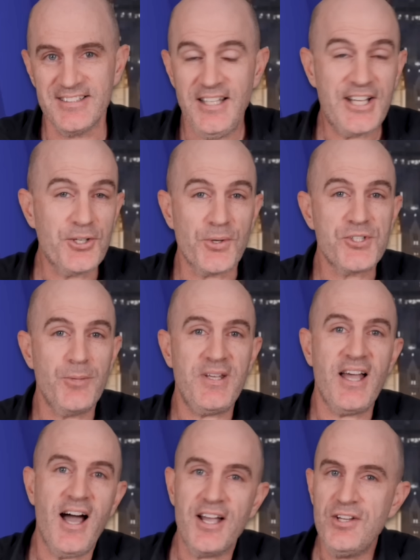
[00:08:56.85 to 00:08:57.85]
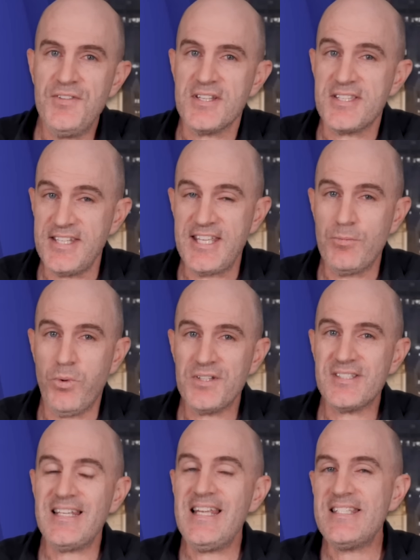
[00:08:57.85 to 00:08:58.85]
It could also be argued that sticky
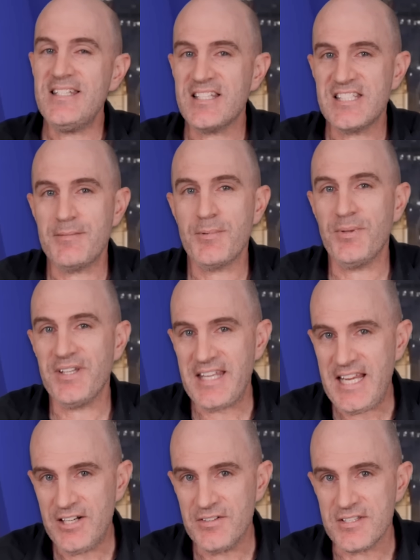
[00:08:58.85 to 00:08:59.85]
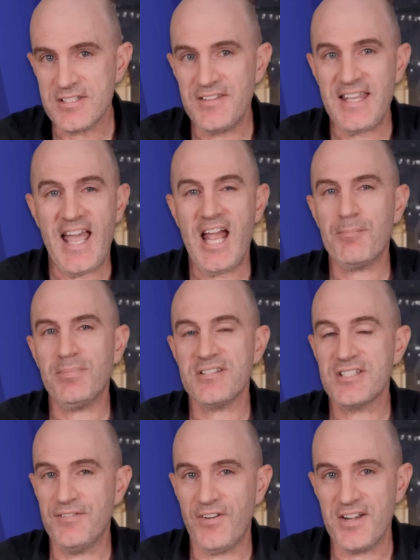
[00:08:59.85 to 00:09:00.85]
watts is an acceptable adherence to the Ant
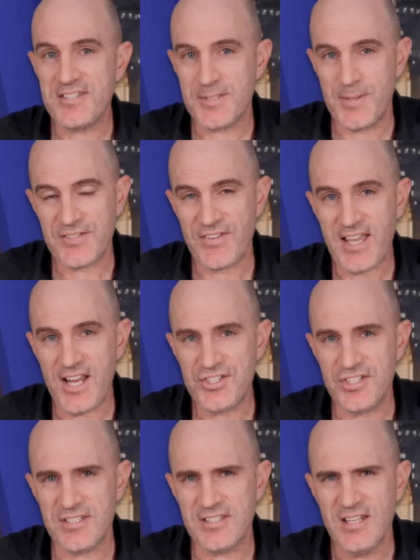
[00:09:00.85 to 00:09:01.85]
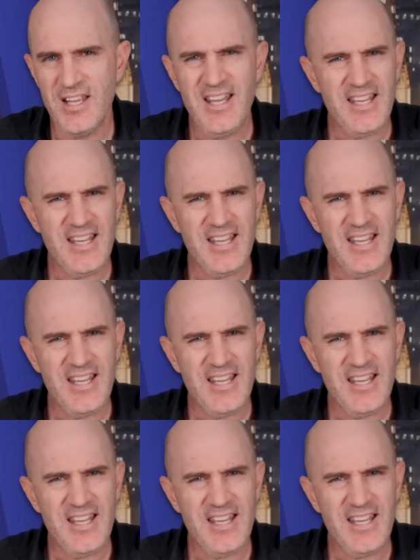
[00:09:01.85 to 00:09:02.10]
Plus device specifications.